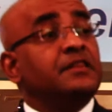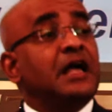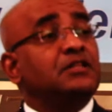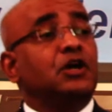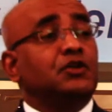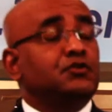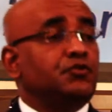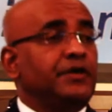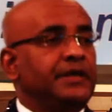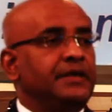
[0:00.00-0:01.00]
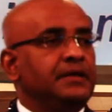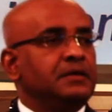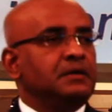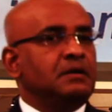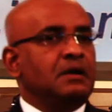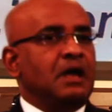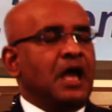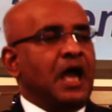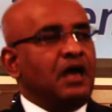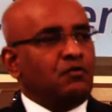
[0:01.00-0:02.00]
that country
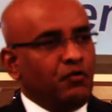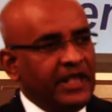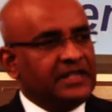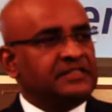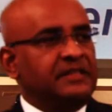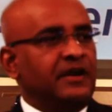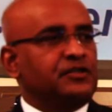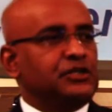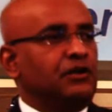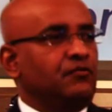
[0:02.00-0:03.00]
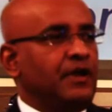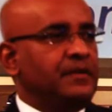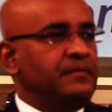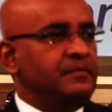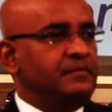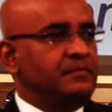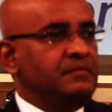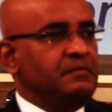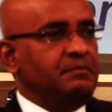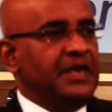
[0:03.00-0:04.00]
and raise their children
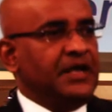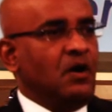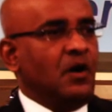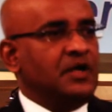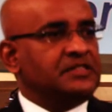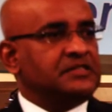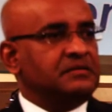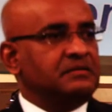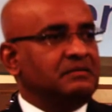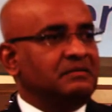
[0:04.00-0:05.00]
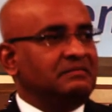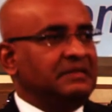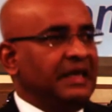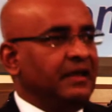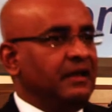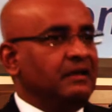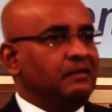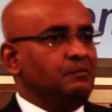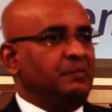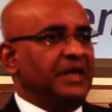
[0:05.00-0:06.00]
because, if
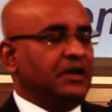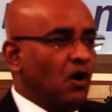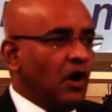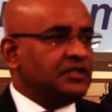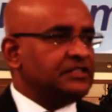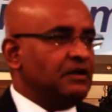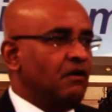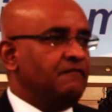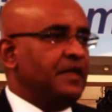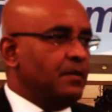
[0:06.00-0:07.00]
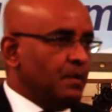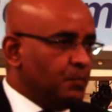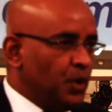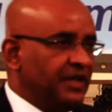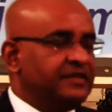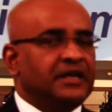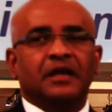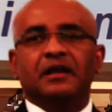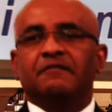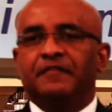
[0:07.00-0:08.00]
because of their
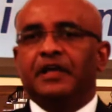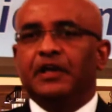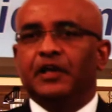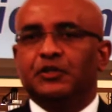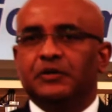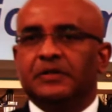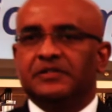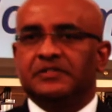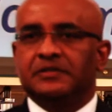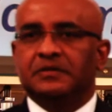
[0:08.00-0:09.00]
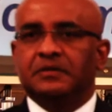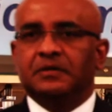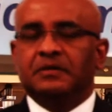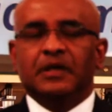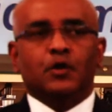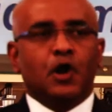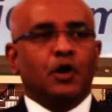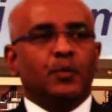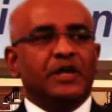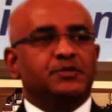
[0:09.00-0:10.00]
political affiliations, they would
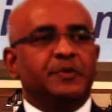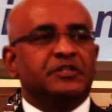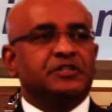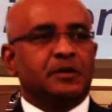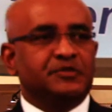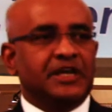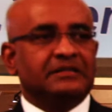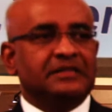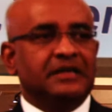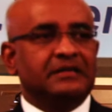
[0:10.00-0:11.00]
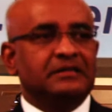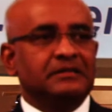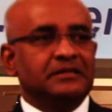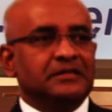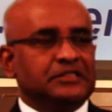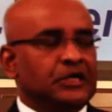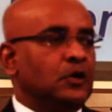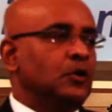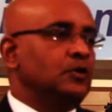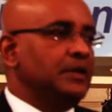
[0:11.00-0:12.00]
always be subjected to
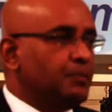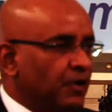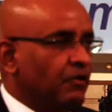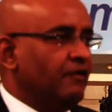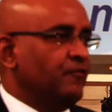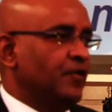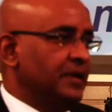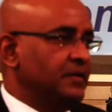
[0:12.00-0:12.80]
the periphery